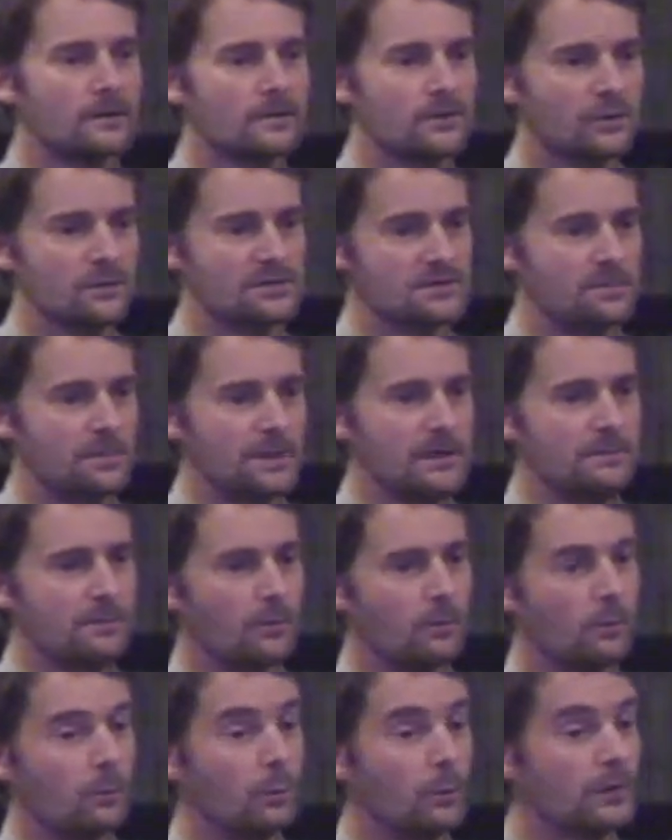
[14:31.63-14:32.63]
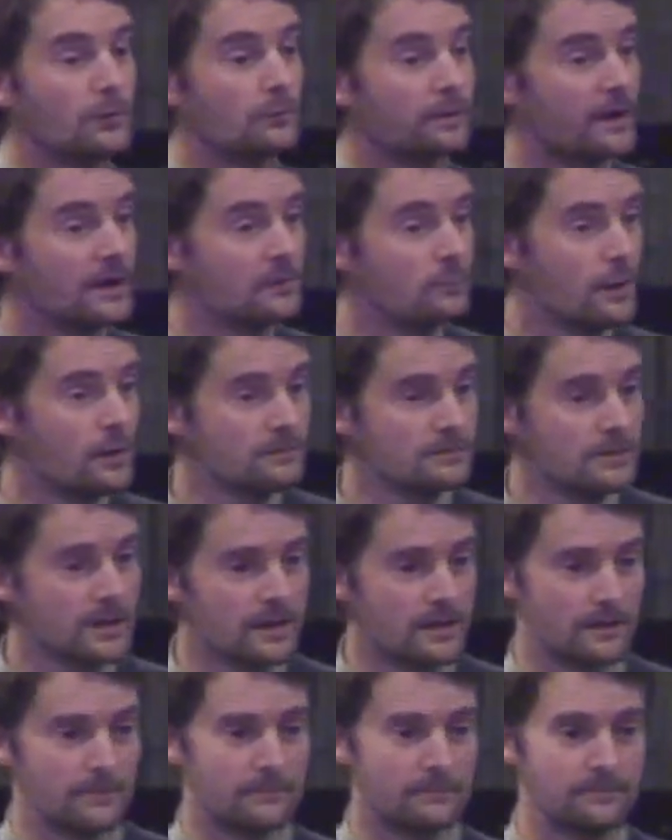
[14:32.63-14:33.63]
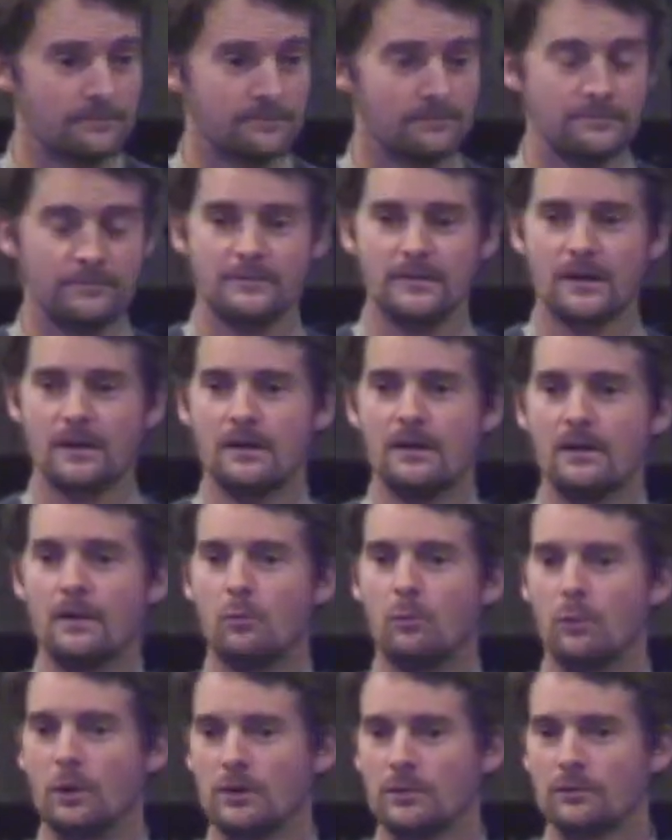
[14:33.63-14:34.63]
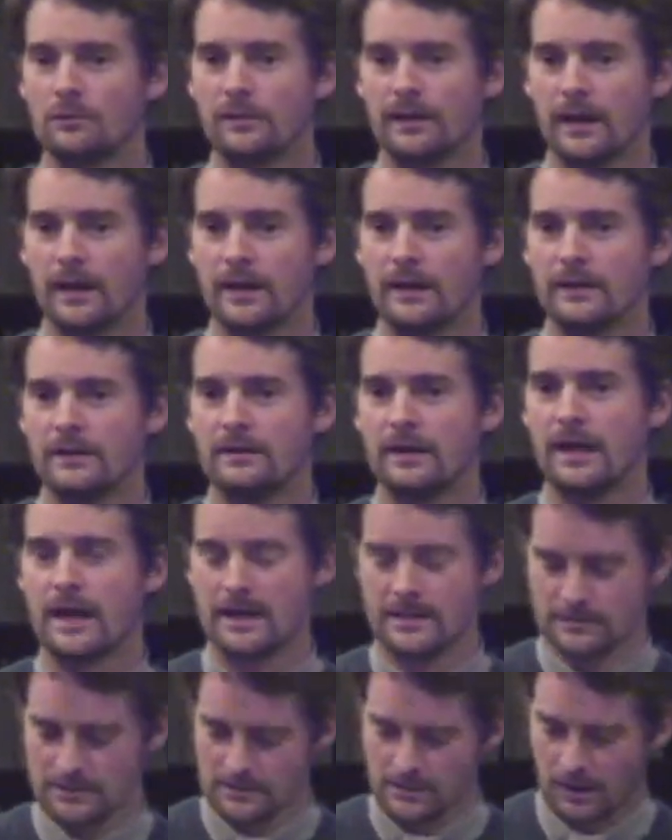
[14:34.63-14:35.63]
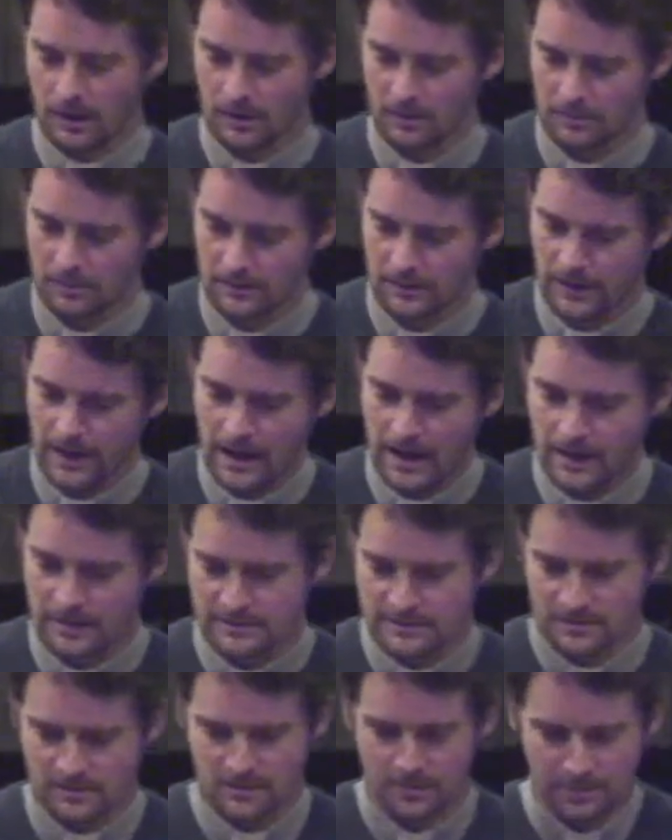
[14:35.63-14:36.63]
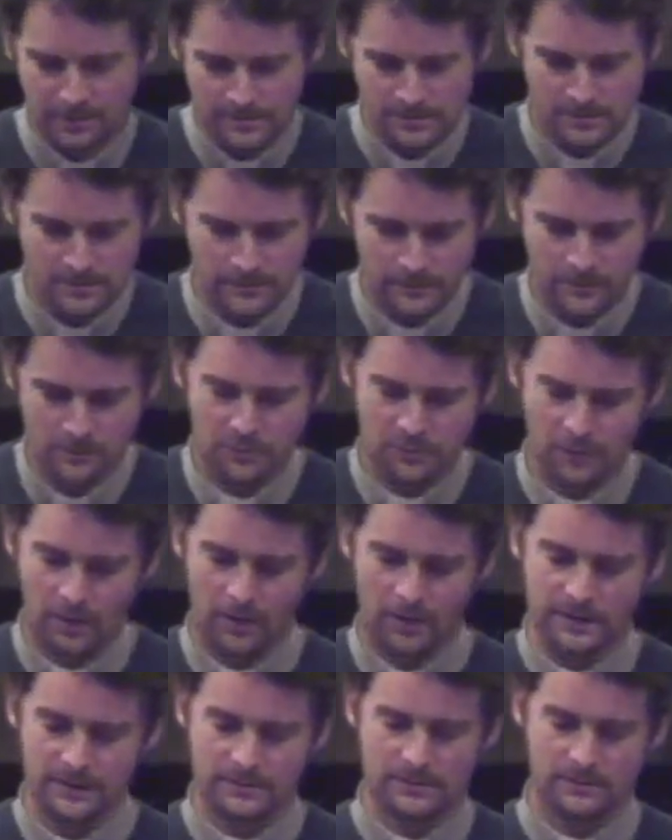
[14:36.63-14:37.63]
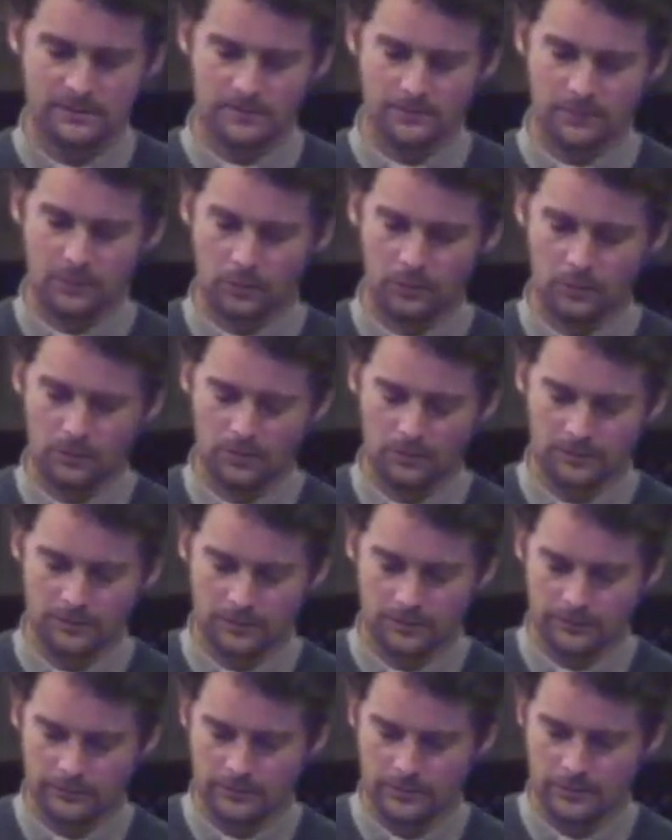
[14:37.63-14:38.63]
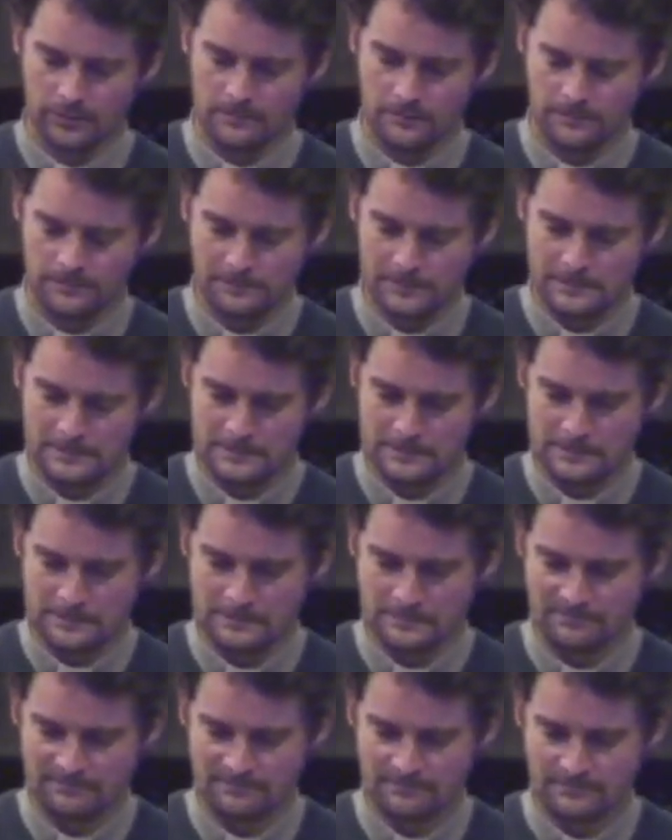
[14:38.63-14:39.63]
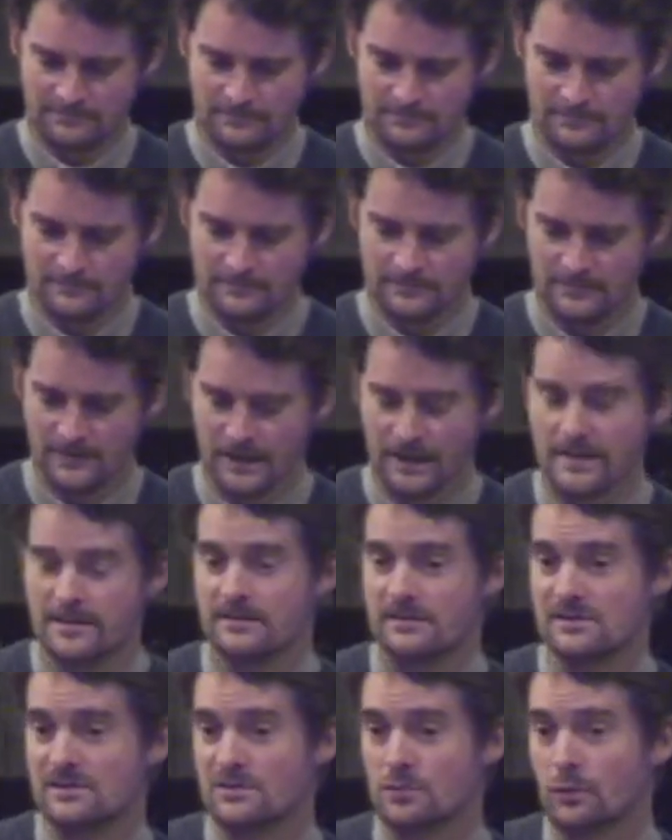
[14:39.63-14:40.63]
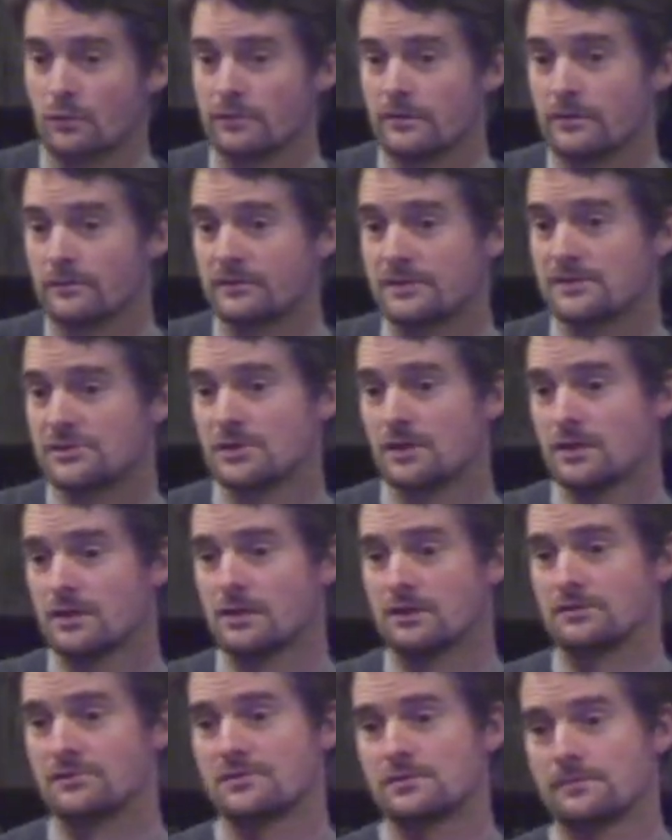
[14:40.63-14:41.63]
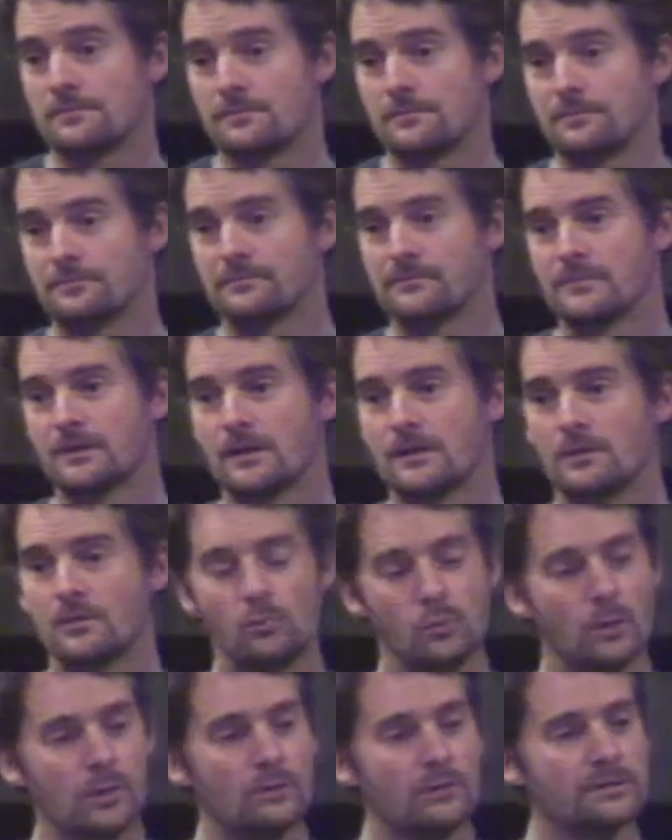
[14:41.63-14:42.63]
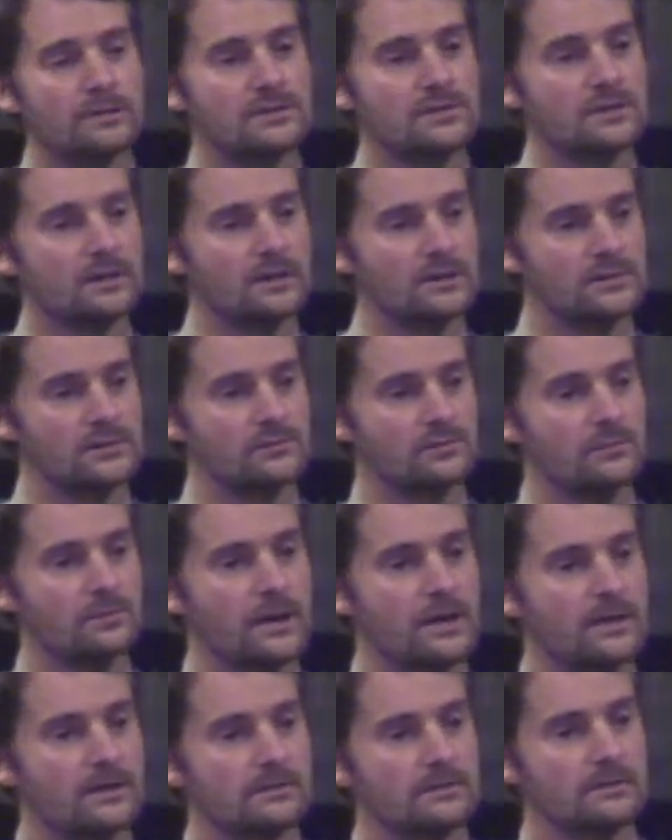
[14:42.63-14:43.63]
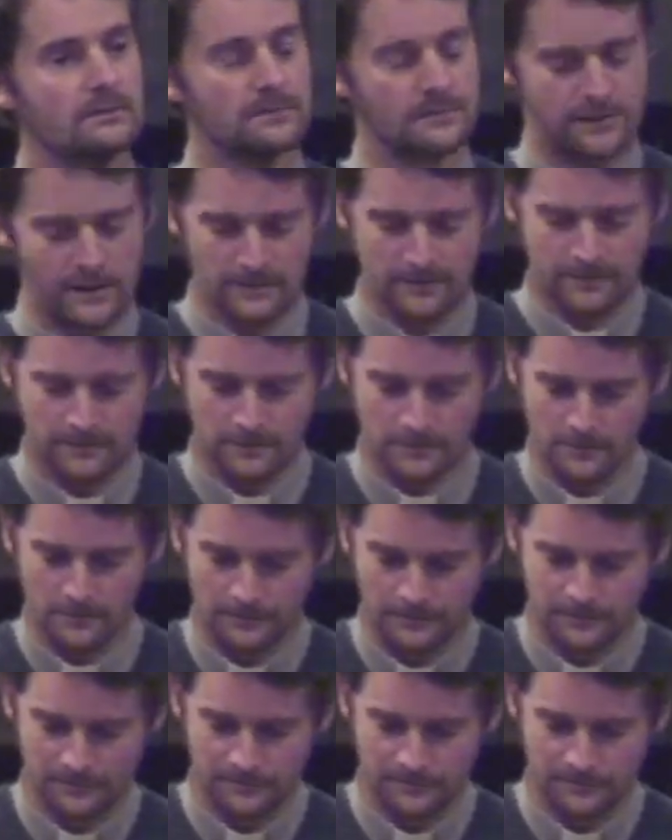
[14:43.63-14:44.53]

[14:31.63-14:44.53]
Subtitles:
God's people, will they, won't they? Will they end up as the beautiful bride for the groom? Is the story of the church. Will the church remain faithful?